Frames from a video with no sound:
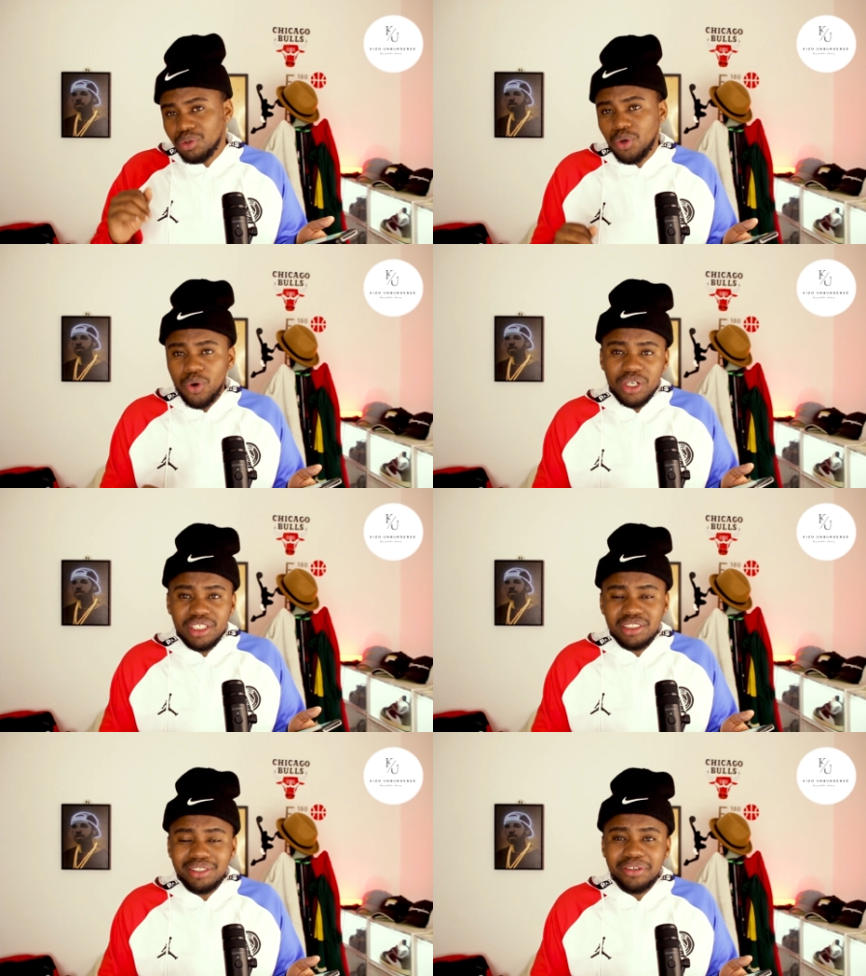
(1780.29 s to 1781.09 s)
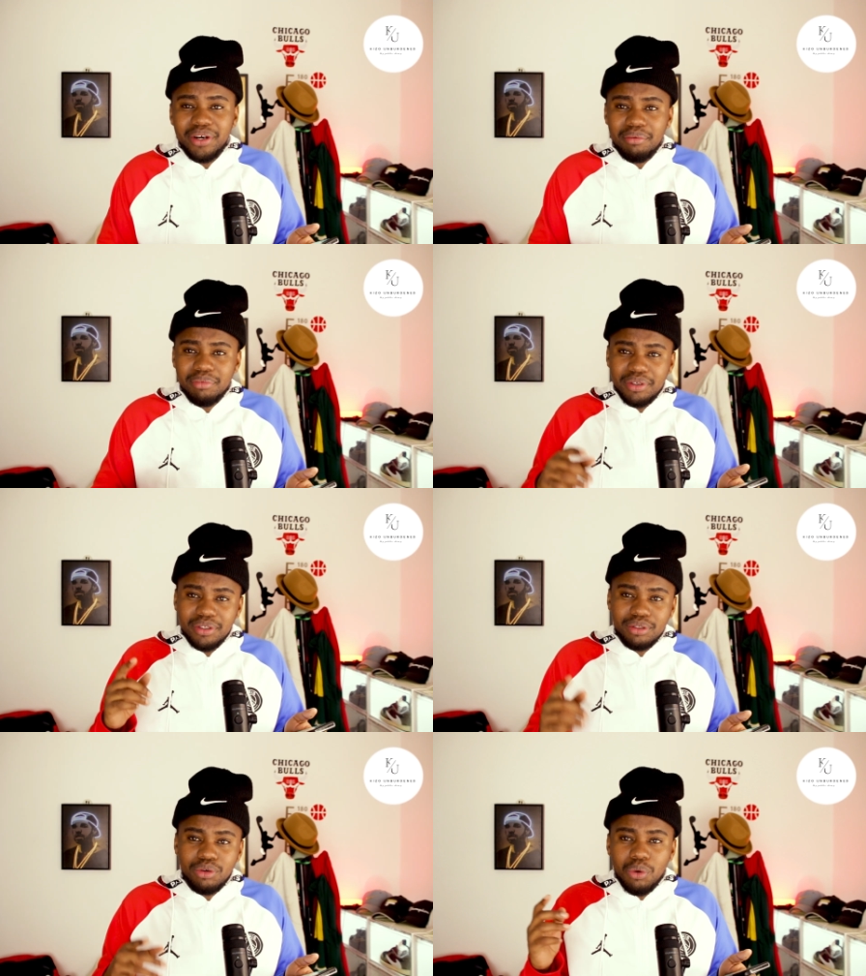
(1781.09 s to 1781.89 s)
go on Instagram,
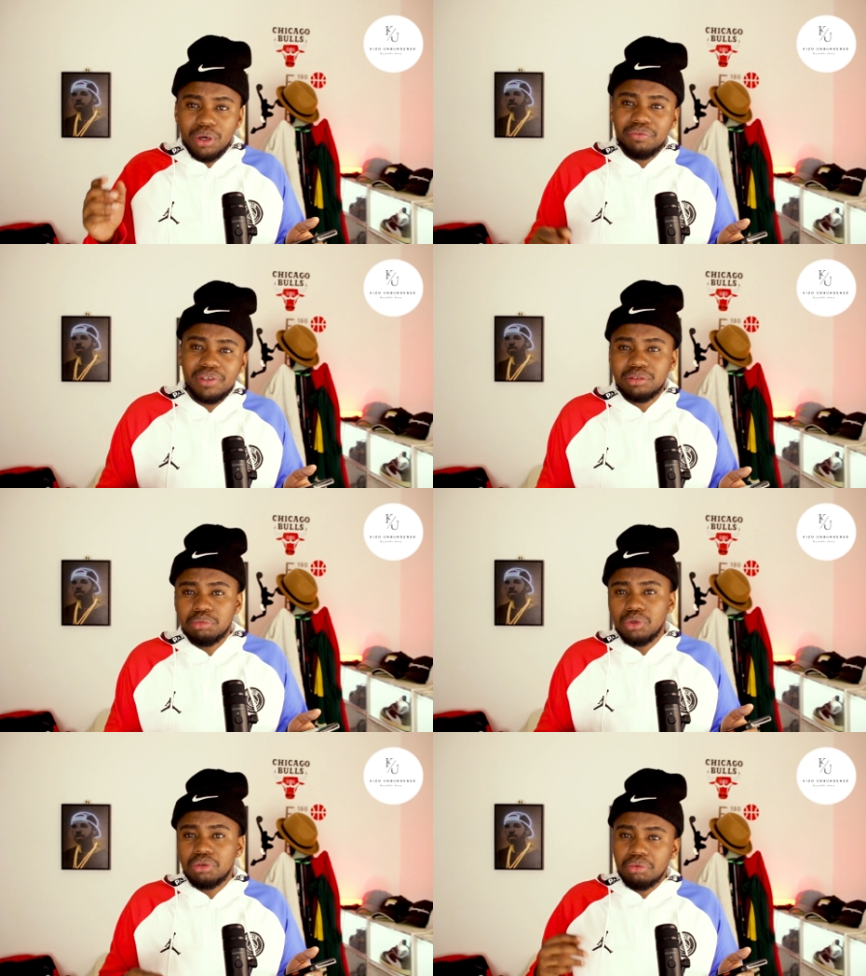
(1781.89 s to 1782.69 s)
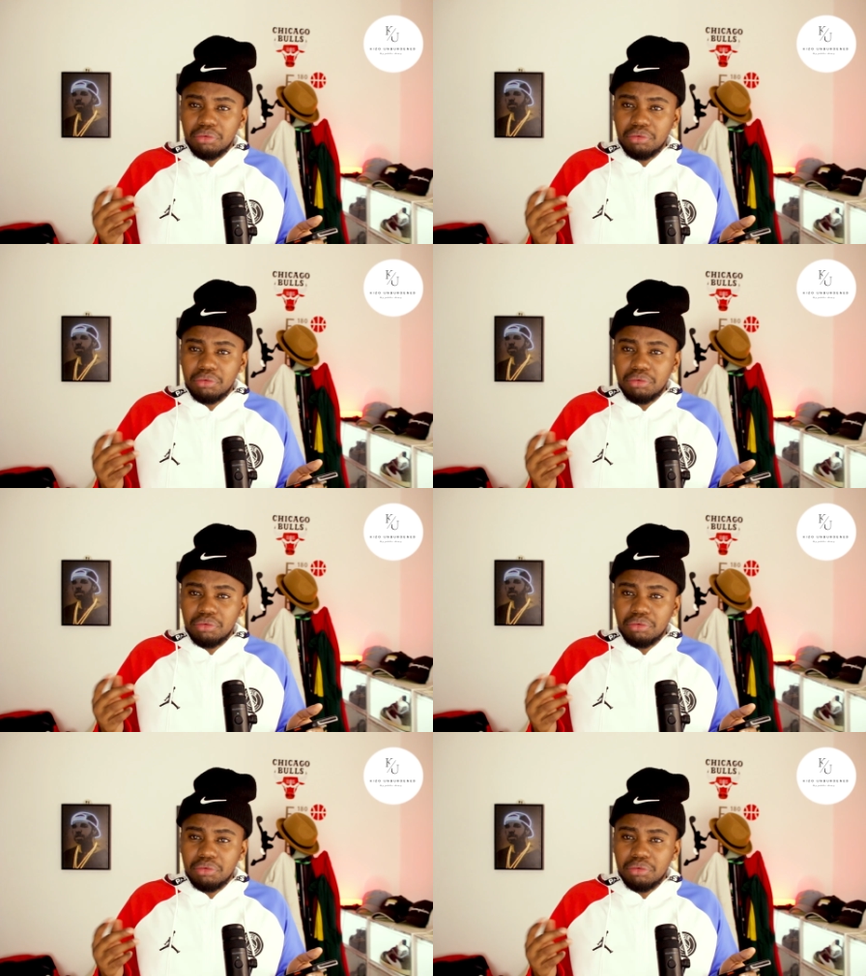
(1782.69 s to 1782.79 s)
go on Facebook.